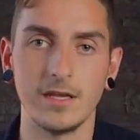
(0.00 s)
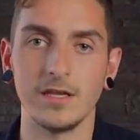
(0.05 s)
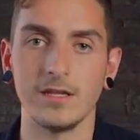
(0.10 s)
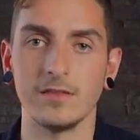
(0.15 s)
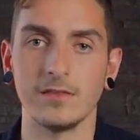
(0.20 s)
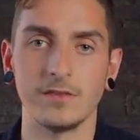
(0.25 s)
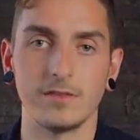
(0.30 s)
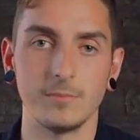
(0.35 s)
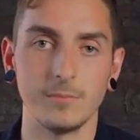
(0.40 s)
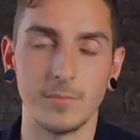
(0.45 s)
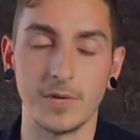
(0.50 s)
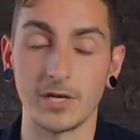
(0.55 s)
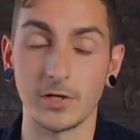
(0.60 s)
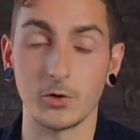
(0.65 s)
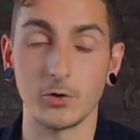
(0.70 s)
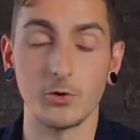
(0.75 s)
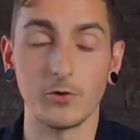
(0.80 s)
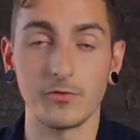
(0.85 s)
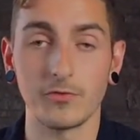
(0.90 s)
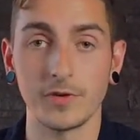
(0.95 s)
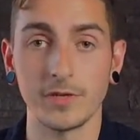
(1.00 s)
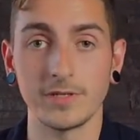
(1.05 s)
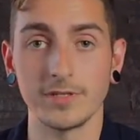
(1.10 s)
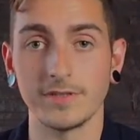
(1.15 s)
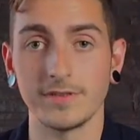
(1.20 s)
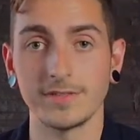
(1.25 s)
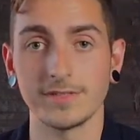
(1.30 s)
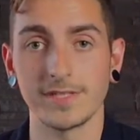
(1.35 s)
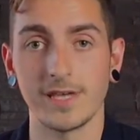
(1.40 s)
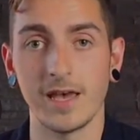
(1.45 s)
in my girlfriend
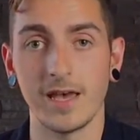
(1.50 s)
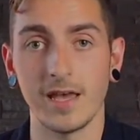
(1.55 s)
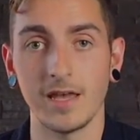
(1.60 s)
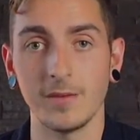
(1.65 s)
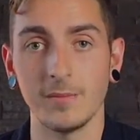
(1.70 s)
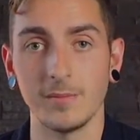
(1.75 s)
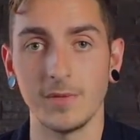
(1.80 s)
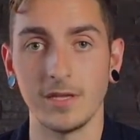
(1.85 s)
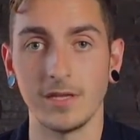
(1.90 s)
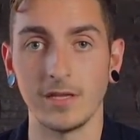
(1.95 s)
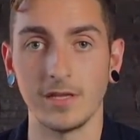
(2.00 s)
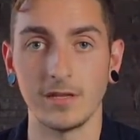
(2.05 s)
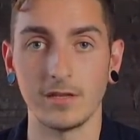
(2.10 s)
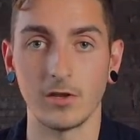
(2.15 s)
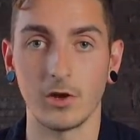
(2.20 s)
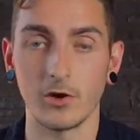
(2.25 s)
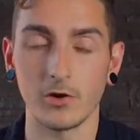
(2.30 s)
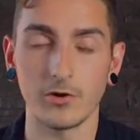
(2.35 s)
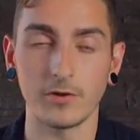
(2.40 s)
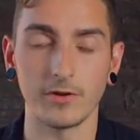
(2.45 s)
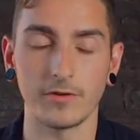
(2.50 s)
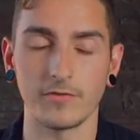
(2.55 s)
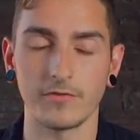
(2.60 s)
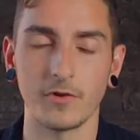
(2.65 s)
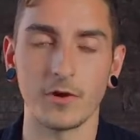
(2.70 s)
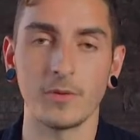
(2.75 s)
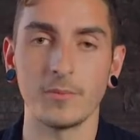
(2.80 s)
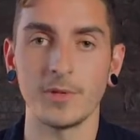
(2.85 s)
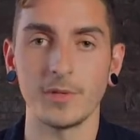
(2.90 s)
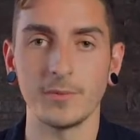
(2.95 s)
at the time and her
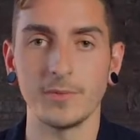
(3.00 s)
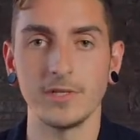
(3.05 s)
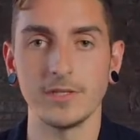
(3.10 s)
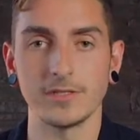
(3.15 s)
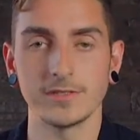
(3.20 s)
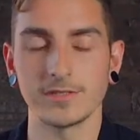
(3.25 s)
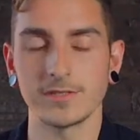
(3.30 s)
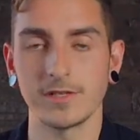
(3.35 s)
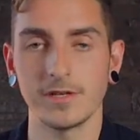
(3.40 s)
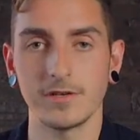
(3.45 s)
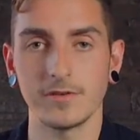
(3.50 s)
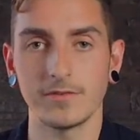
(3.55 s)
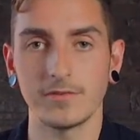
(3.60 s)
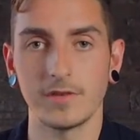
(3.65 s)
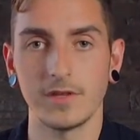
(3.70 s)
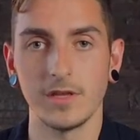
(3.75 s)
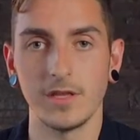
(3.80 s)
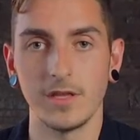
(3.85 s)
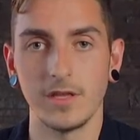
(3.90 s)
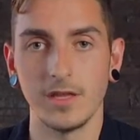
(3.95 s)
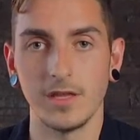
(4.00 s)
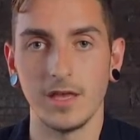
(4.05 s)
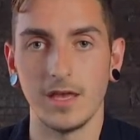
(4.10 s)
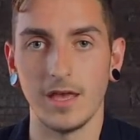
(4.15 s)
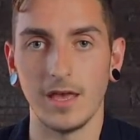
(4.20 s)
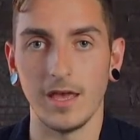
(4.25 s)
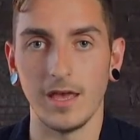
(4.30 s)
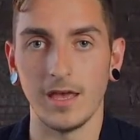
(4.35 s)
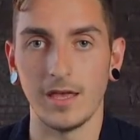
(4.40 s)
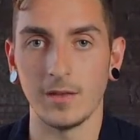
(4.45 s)
affirming me and stuff.
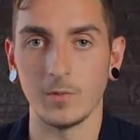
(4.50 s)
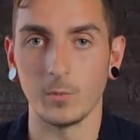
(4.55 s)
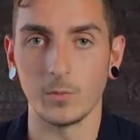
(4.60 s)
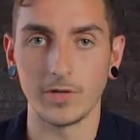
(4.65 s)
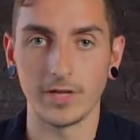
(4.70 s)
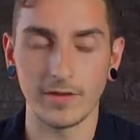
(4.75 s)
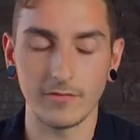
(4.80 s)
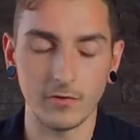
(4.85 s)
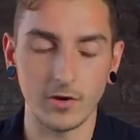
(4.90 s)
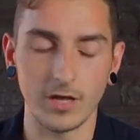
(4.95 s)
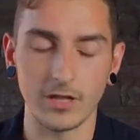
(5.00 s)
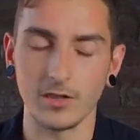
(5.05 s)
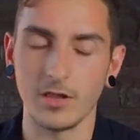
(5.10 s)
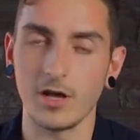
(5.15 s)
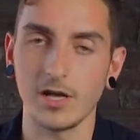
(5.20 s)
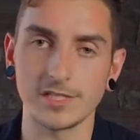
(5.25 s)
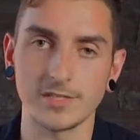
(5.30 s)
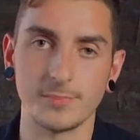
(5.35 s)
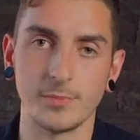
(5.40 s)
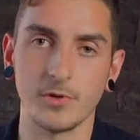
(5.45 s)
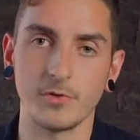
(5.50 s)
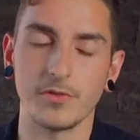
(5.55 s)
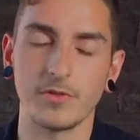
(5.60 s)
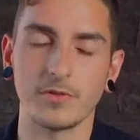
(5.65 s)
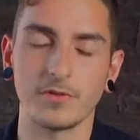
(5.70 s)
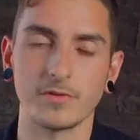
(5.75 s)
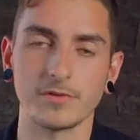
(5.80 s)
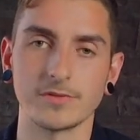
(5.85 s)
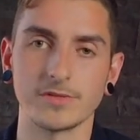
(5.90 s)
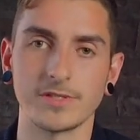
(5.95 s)
And whenever I lost both
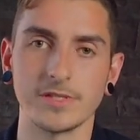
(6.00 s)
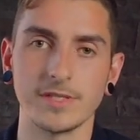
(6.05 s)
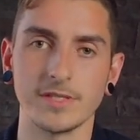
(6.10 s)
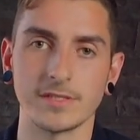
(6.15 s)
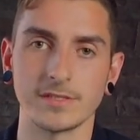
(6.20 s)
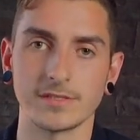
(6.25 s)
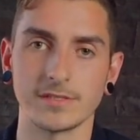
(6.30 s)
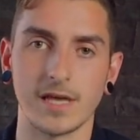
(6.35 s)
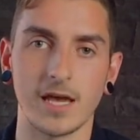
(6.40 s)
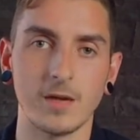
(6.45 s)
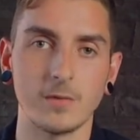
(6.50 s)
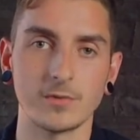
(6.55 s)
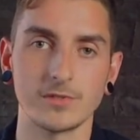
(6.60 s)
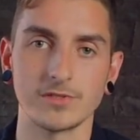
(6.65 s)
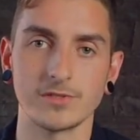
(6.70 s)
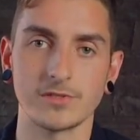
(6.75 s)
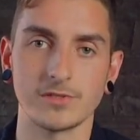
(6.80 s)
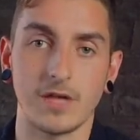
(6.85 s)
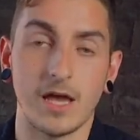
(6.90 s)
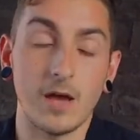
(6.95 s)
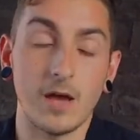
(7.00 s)
of those things, I was